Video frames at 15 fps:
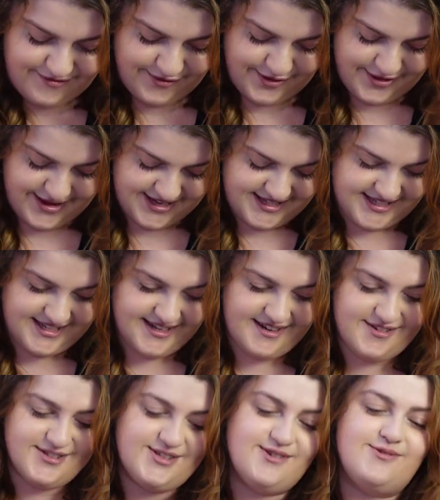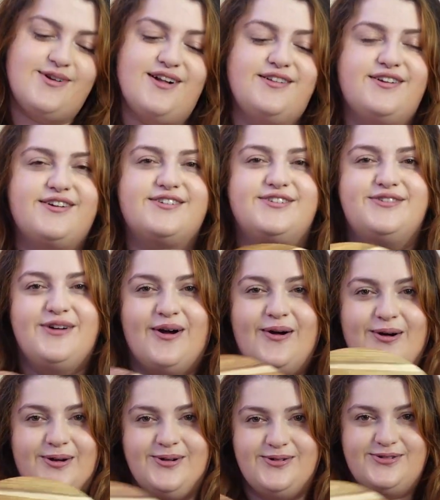for this. It's gonna go so well in our new
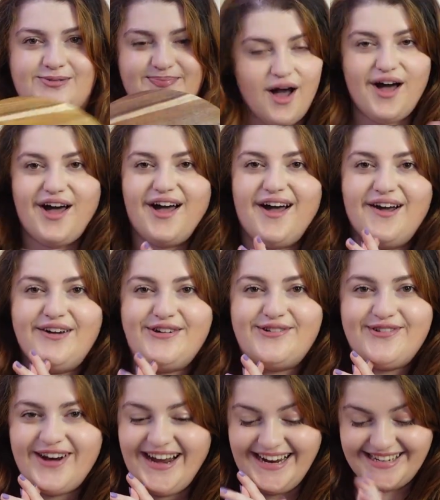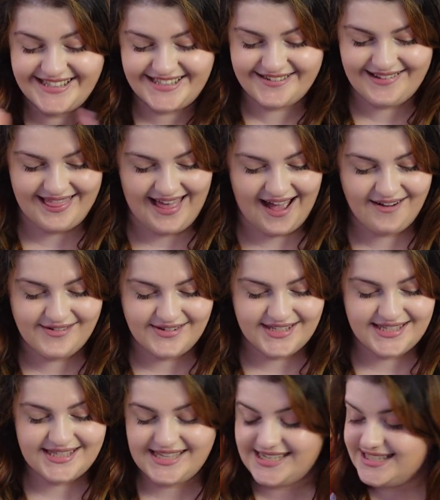home. All right, so that
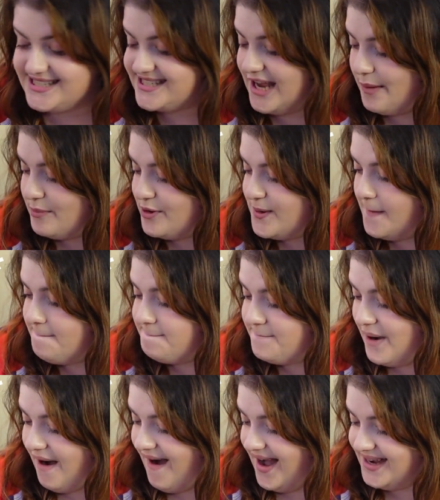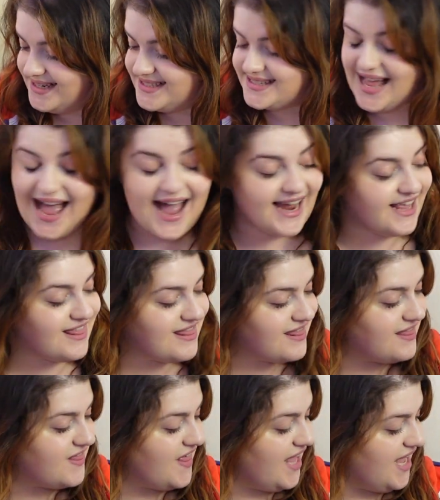was the summer box. I
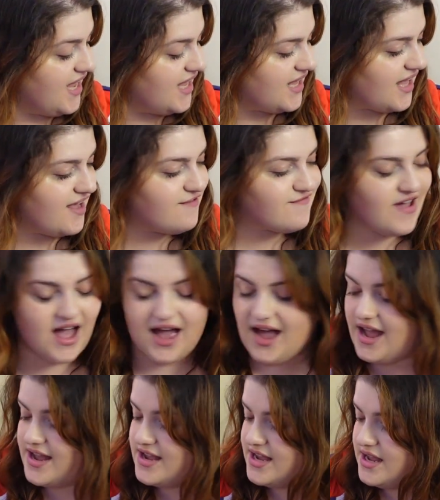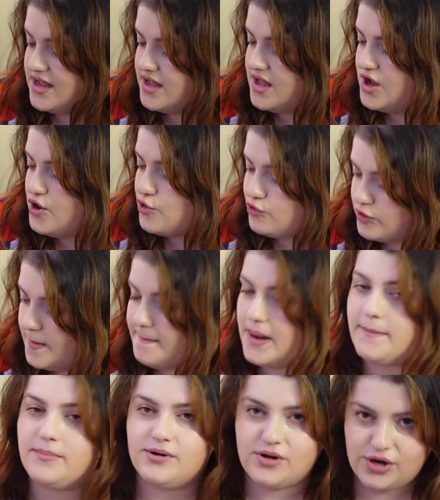think if I
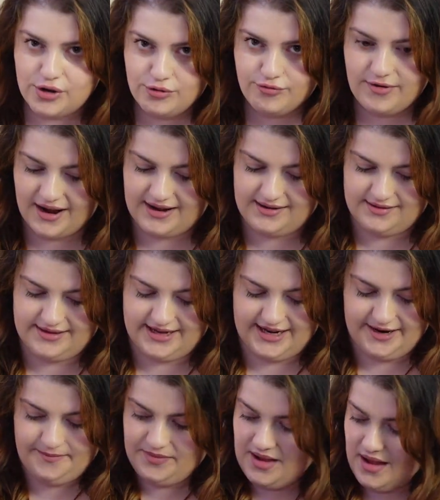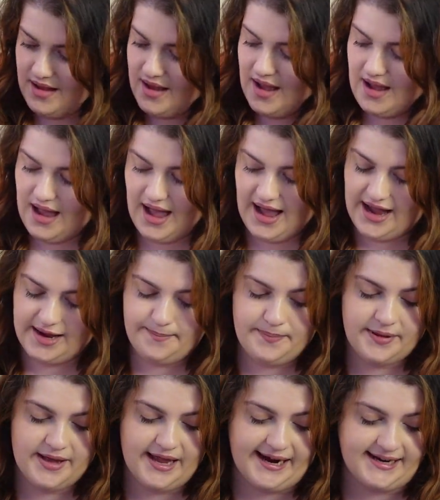remember correctly, I
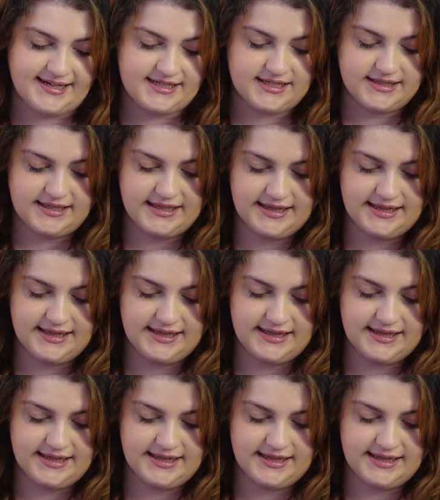picked the